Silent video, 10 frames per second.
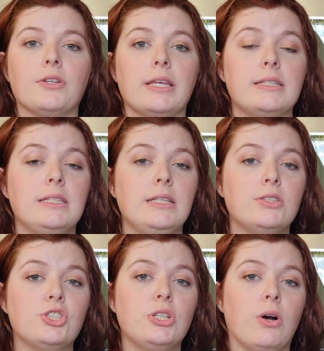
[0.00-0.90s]
her late
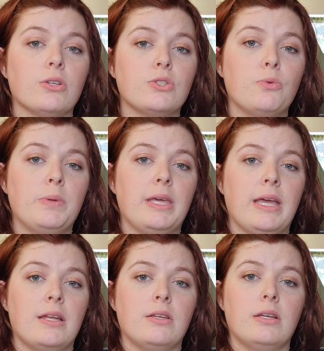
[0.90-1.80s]
teens, she also
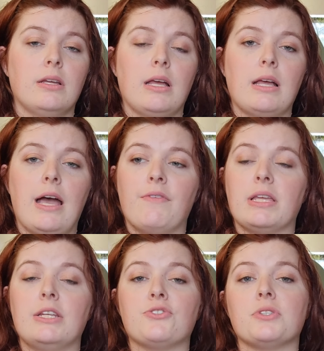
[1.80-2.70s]
began having
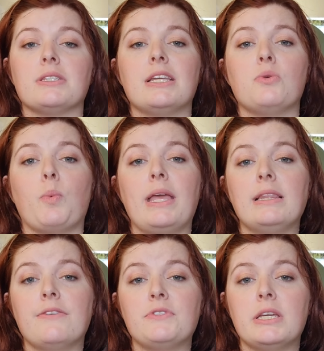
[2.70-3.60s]
an interest in
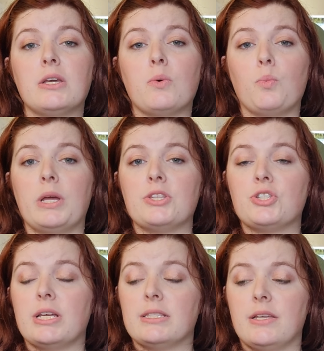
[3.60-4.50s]
weightlifting,
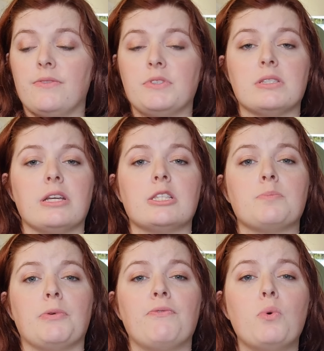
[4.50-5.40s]
which, as I've discussed
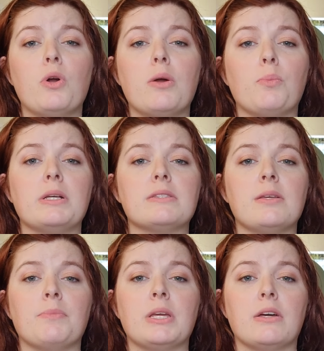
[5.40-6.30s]
before, was
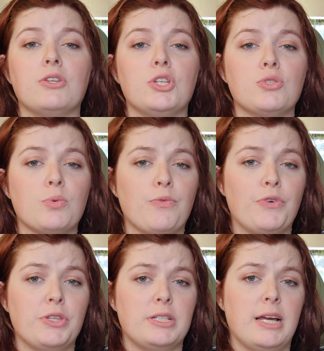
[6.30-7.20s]
something unusual
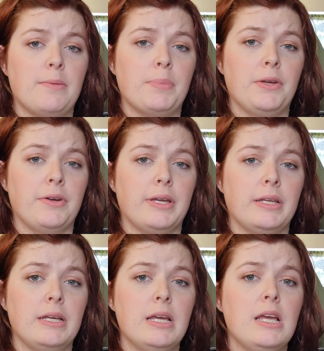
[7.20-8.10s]
for the time period.